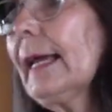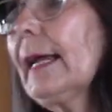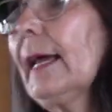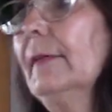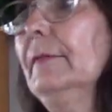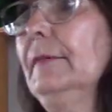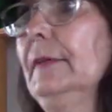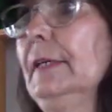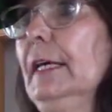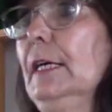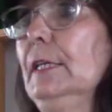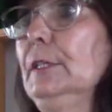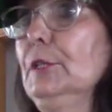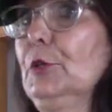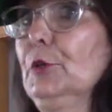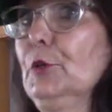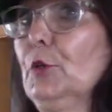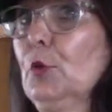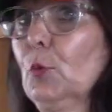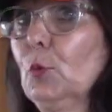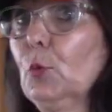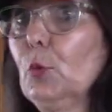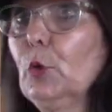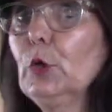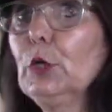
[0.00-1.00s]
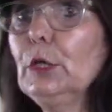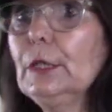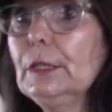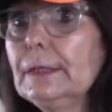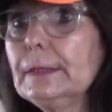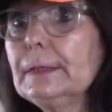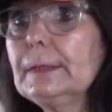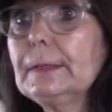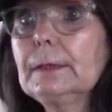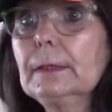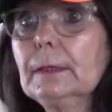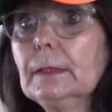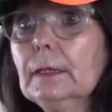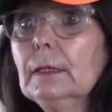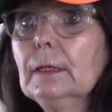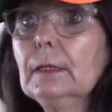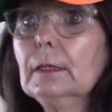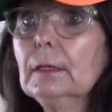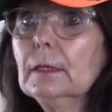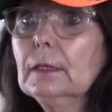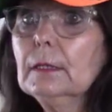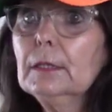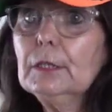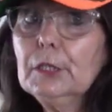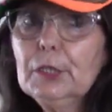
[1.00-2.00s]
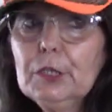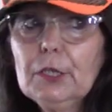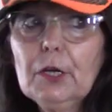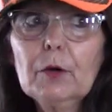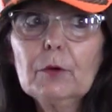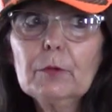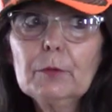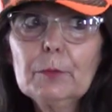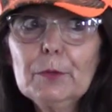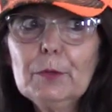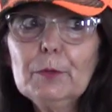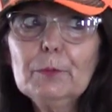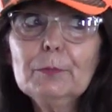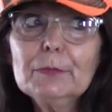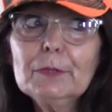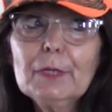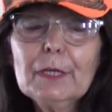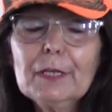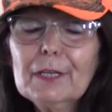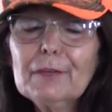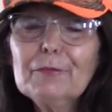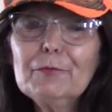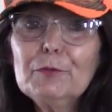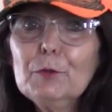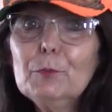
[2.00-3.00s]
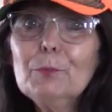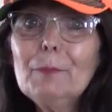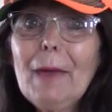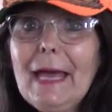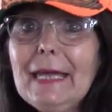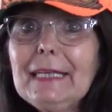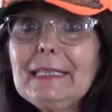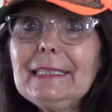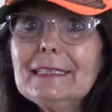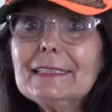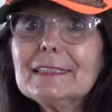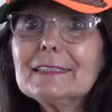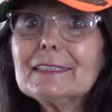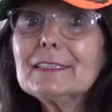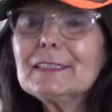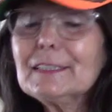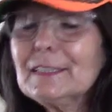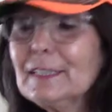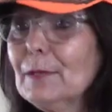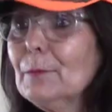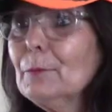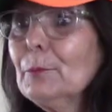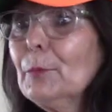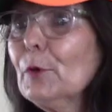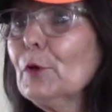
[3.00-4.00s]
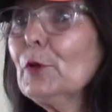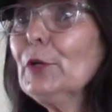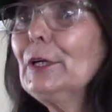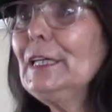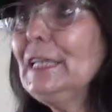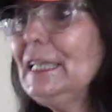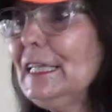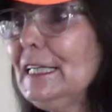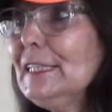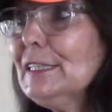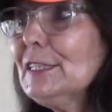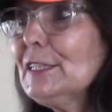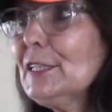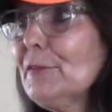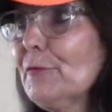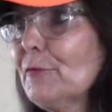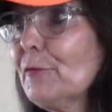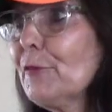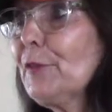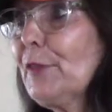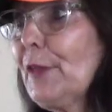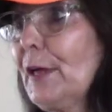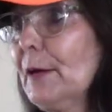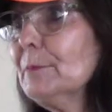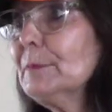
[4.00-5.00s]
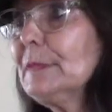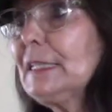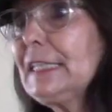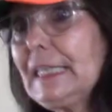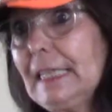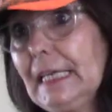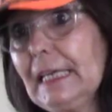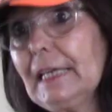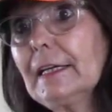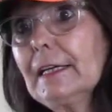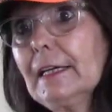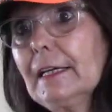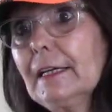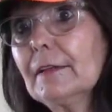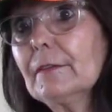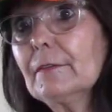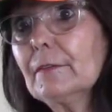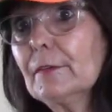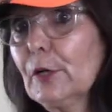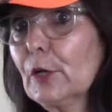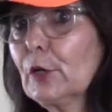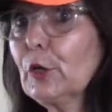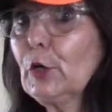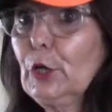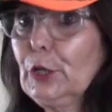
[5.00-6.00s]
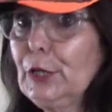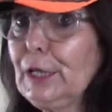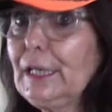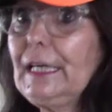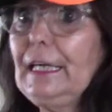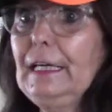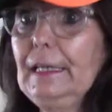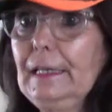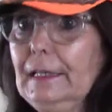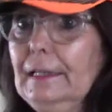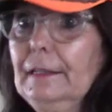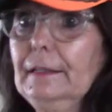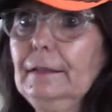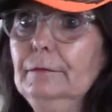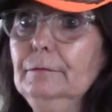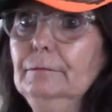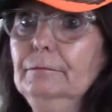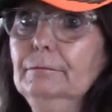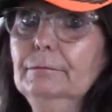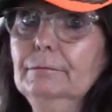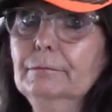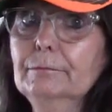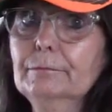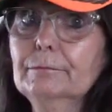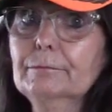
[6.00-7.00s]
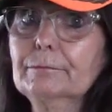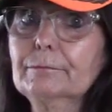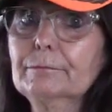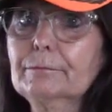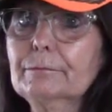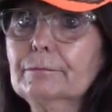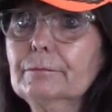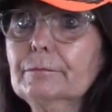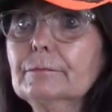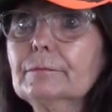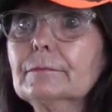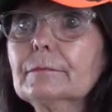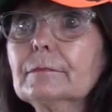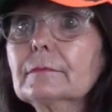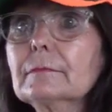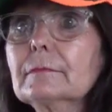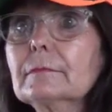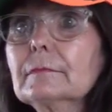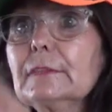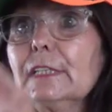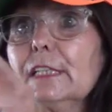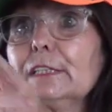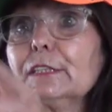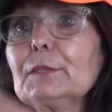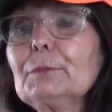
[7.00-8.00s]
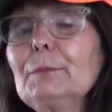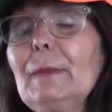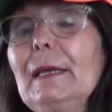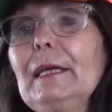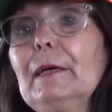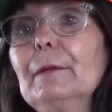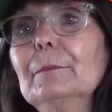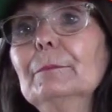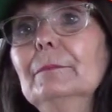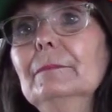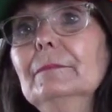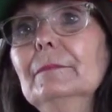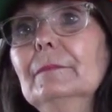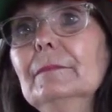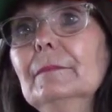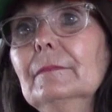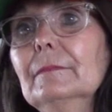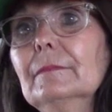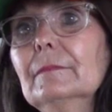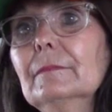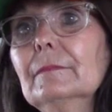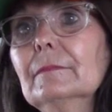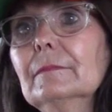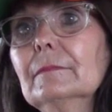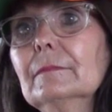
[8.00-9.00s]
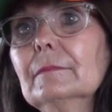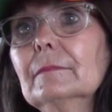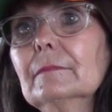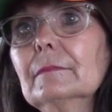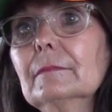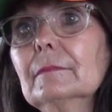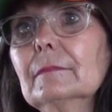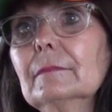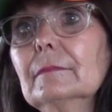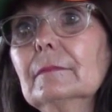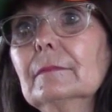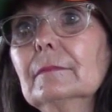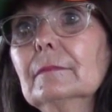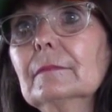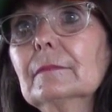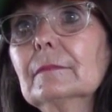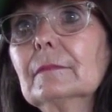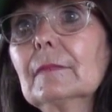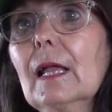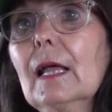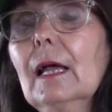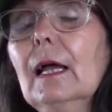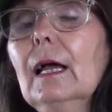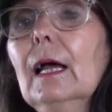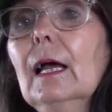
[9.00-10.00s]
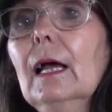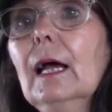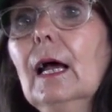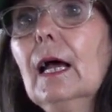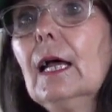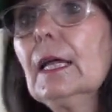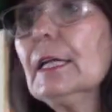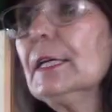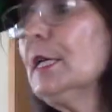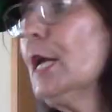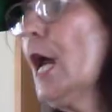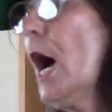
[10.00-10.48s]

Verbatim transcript: on the edge of the woods. You know, if you, if you make it simple and easy for them to get it, they're going to get it. Yes, ma'am. fishing line to